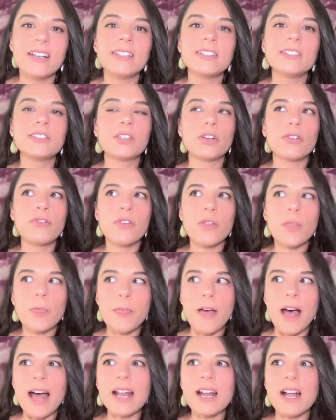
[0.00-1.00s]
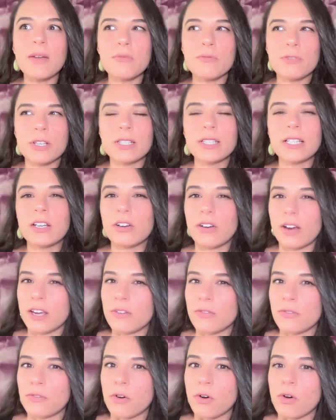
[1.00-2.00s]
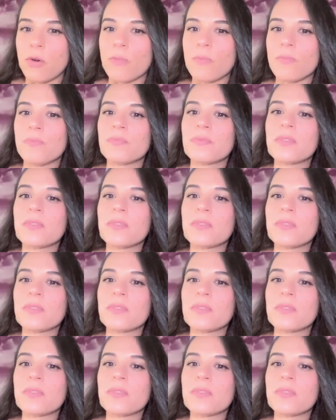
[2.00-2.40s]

So for that, I'm really grateful.